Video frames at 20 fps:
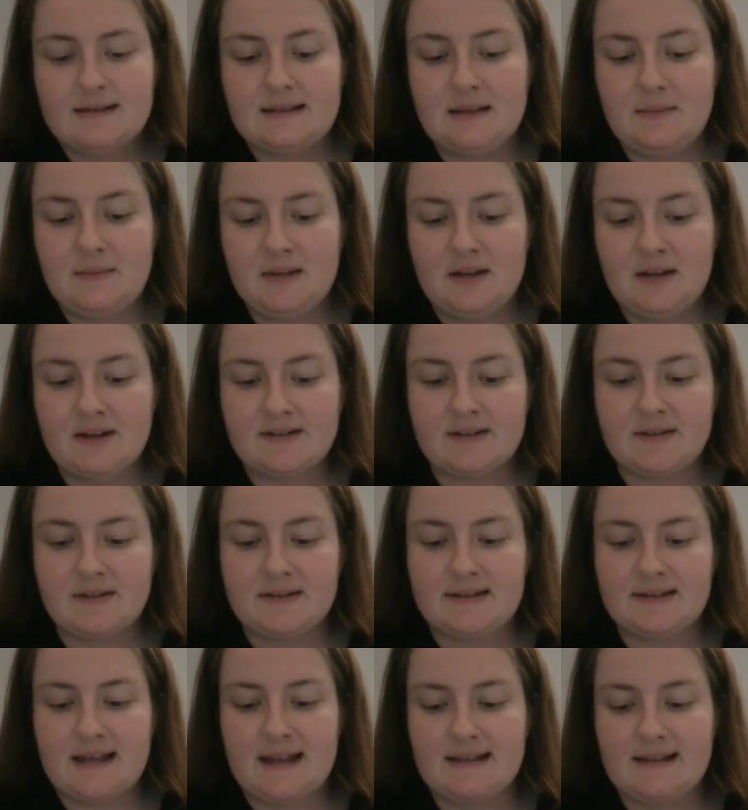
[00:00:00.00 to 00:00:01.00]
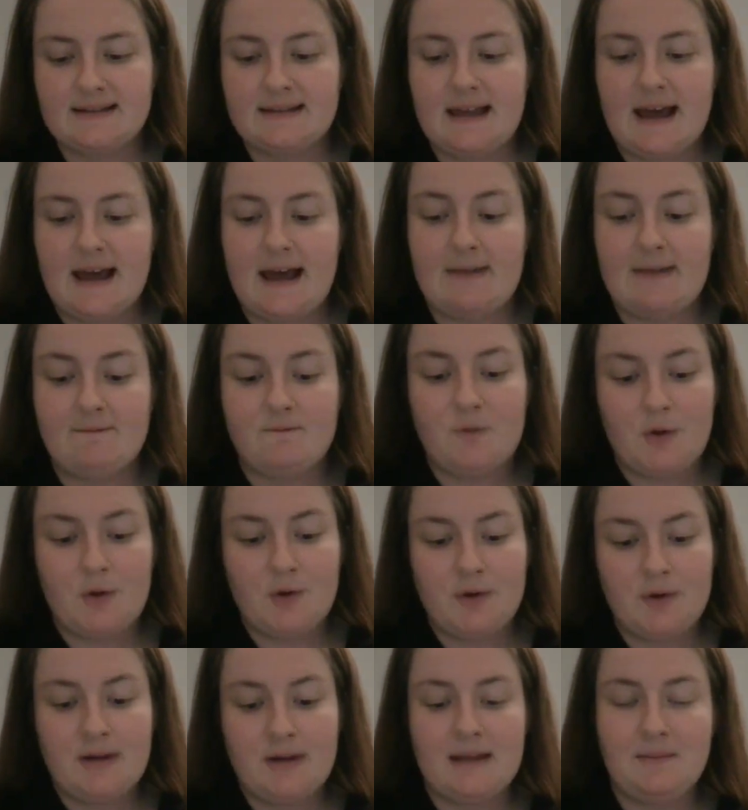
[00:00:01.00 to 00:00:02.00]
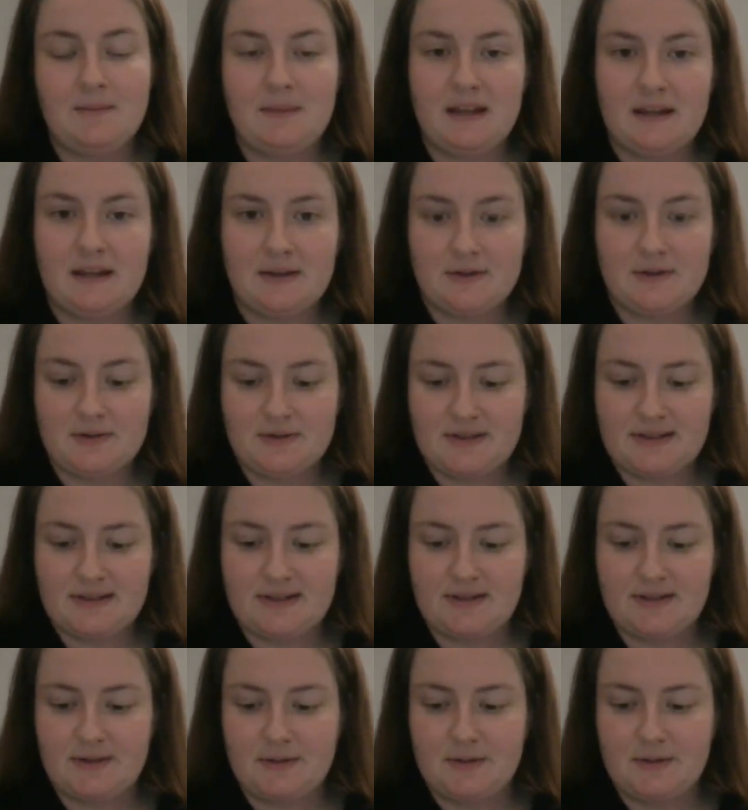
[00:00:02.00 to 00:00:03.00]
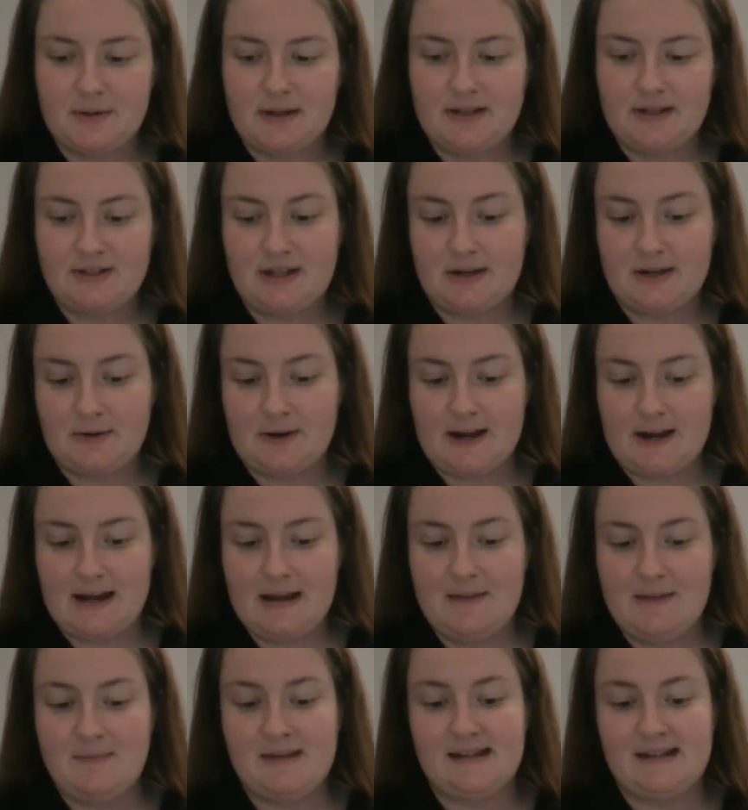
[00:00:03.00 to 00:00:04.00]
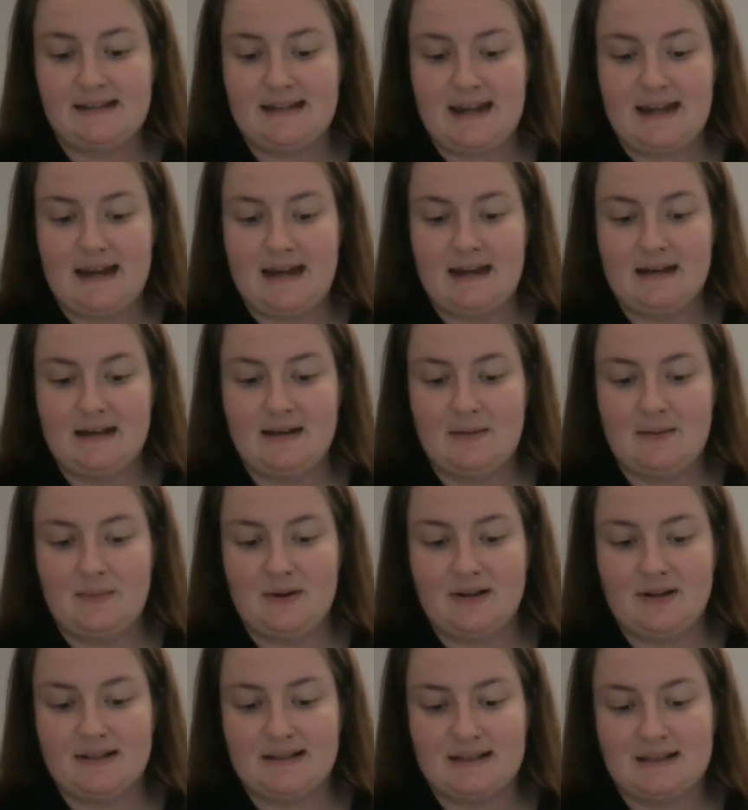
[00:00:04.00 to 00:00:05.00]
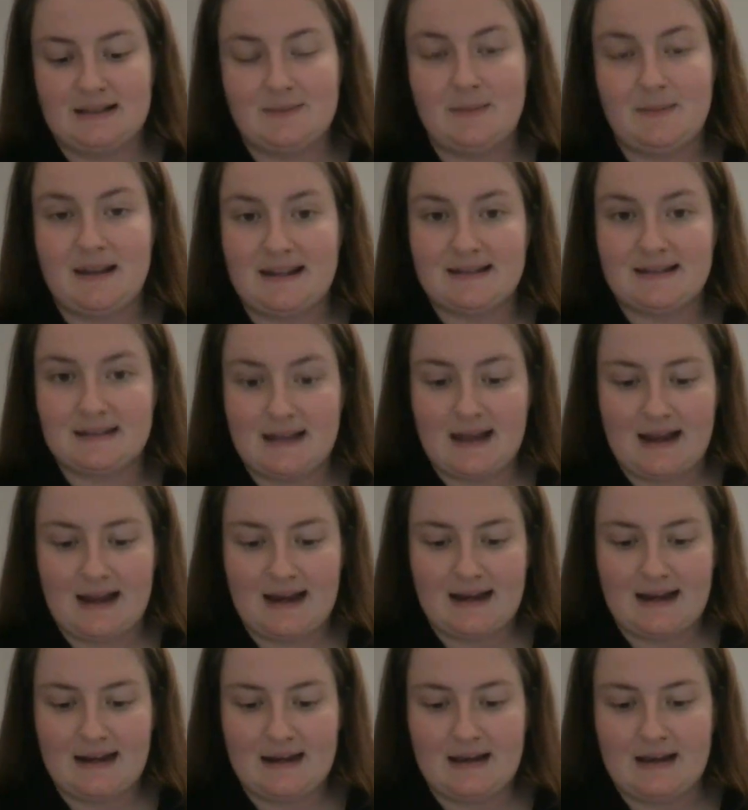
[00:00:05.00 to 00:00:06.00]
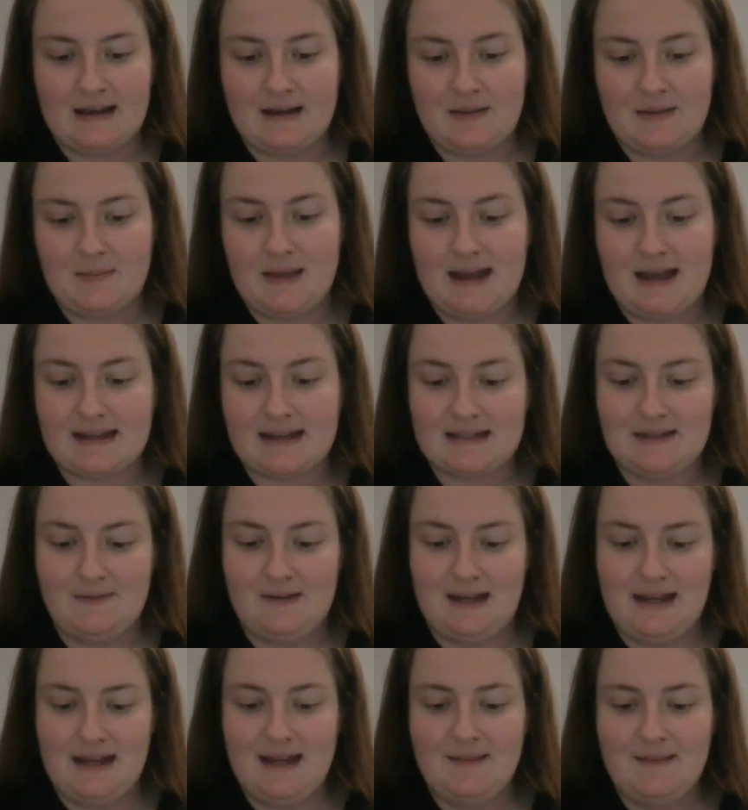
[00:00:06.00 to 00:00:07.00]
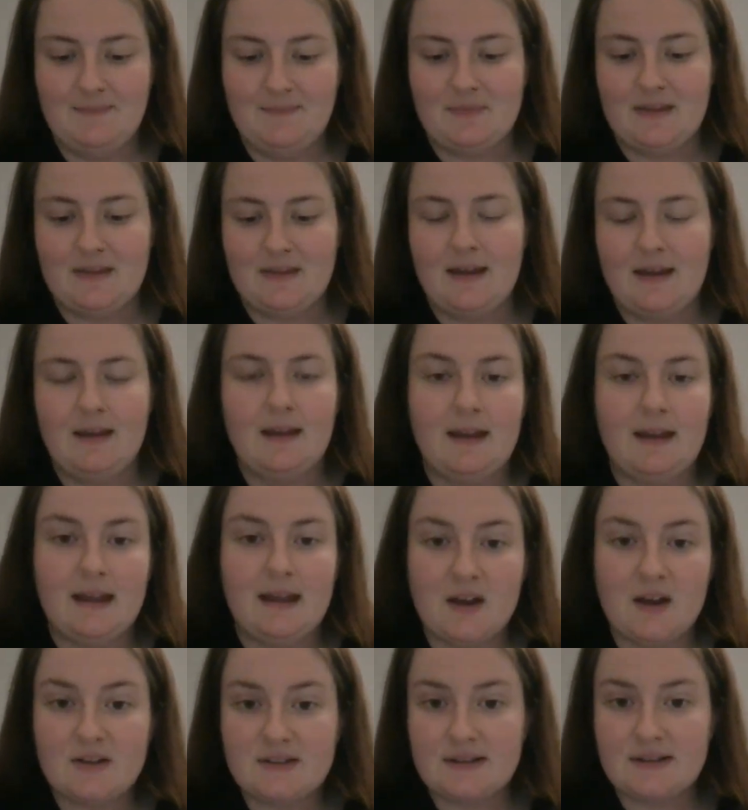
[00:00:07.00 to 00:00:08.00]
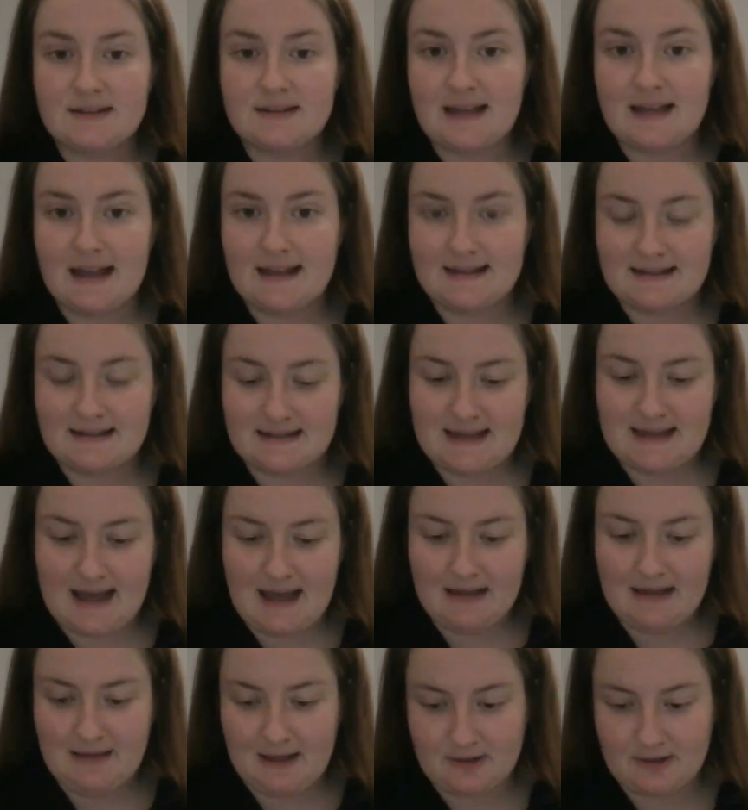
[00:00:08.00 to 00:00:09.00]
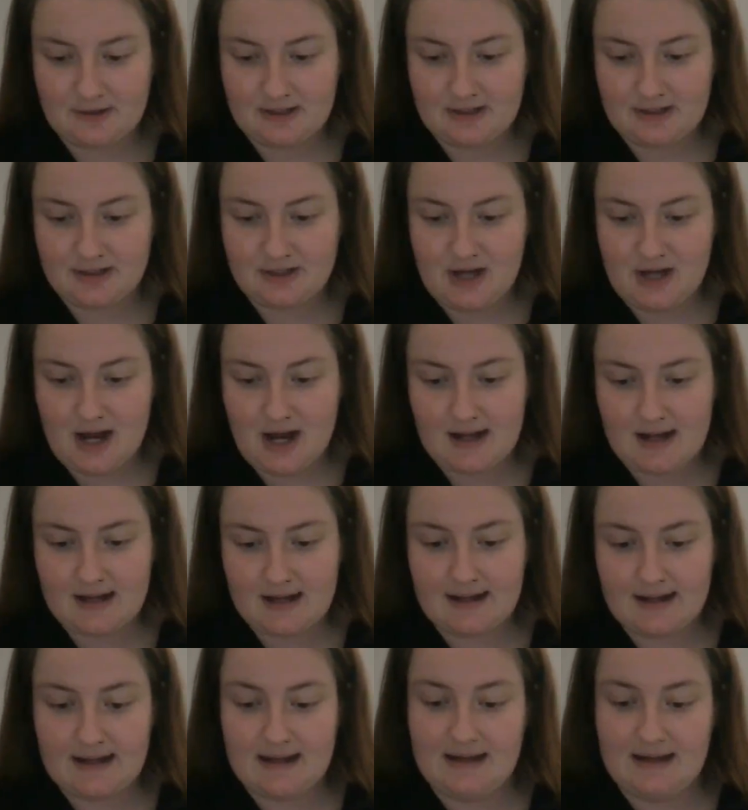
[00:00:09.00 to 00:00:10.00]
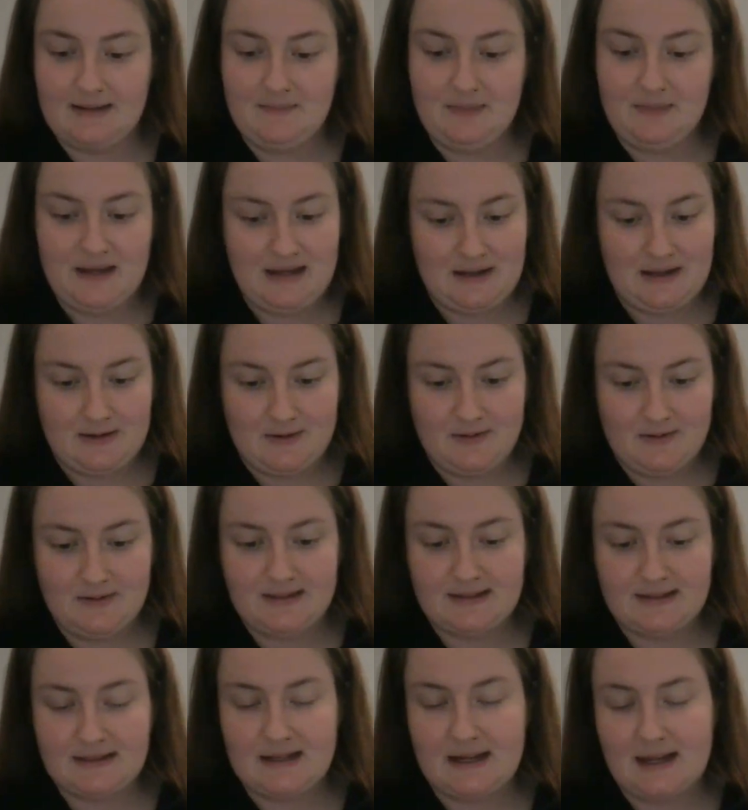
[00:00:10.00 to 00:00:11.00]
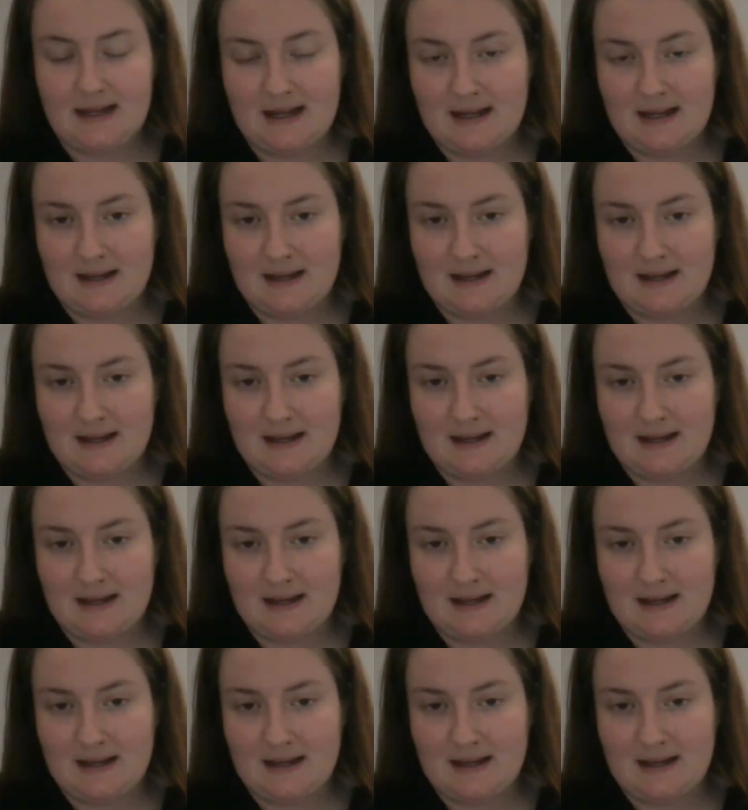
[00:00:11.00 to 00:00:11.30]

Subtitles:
Sidman also says that food can be used to generate and maintain a person's baseline activity. He also says that electric shock can be used